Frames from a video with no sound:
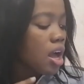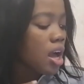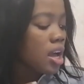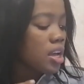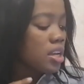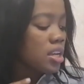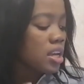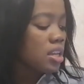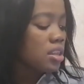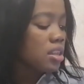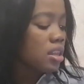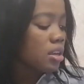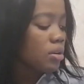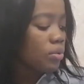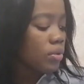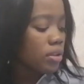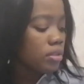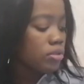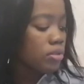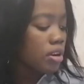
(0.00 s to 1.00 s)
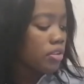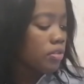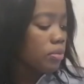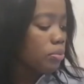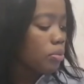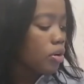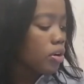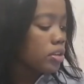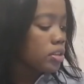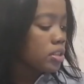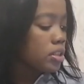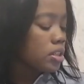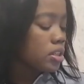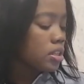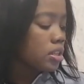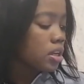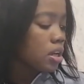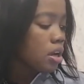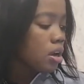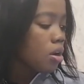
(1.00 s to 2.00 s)
I get that one, you have a point.
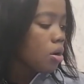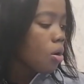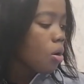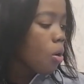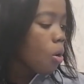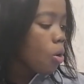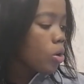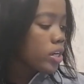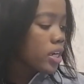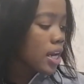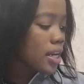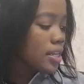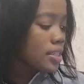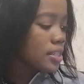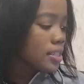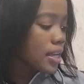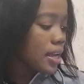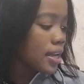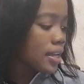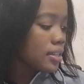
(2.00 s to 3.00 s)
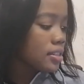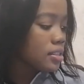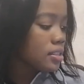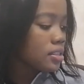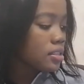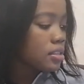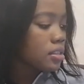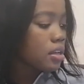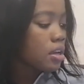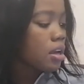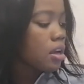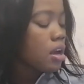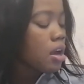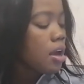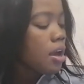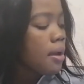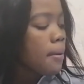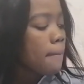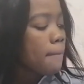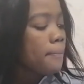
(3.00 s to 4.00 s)
Ona says,
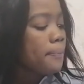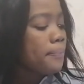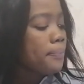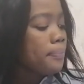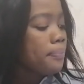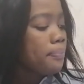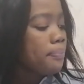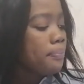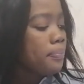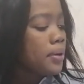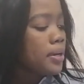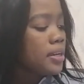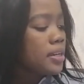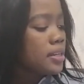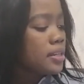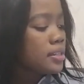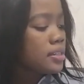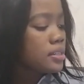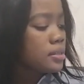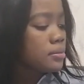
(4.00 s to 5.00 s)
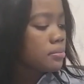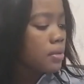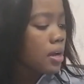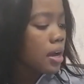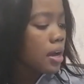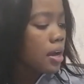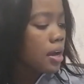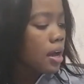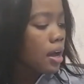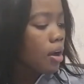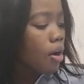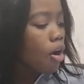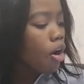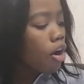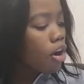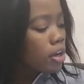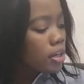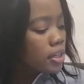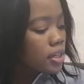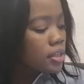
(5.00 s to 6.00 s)
please ma,
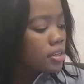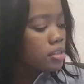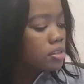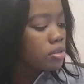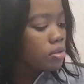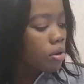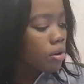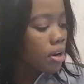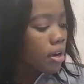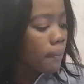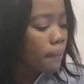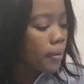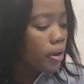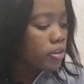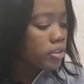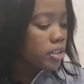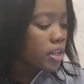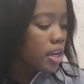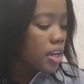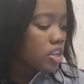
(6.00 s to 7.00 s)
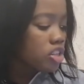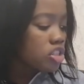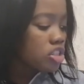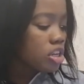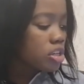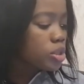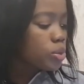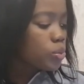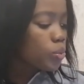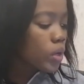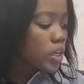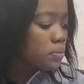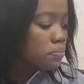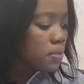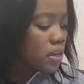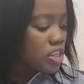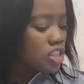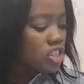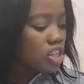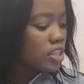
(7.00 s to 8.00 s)
all is not about age, just
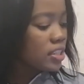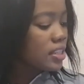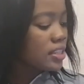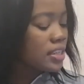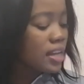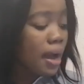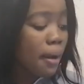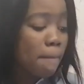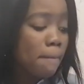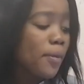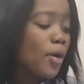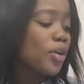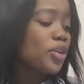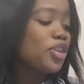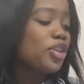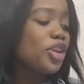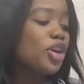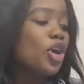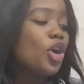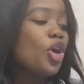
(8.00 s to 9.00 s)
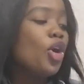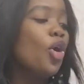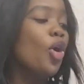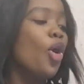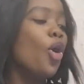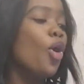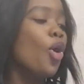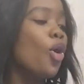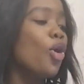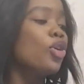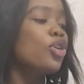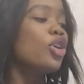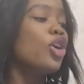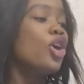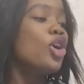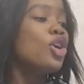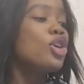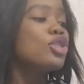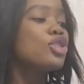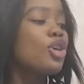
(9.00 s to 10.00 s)
wait patiently upon the
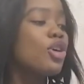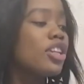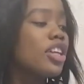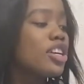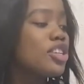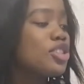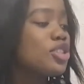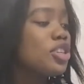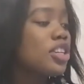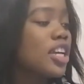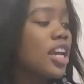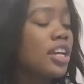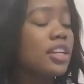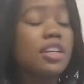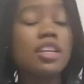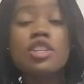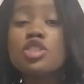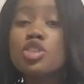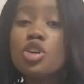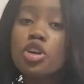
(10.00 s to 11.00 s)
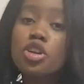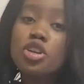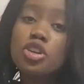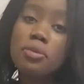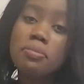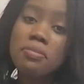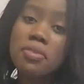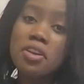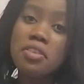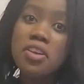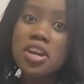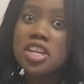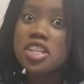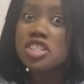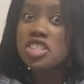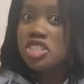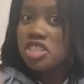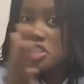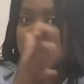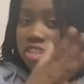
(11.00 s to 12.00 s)
Lord so that you can enjoy your
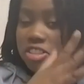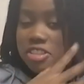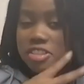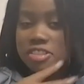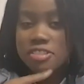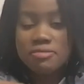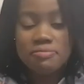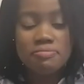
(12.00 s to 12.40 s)
marriage.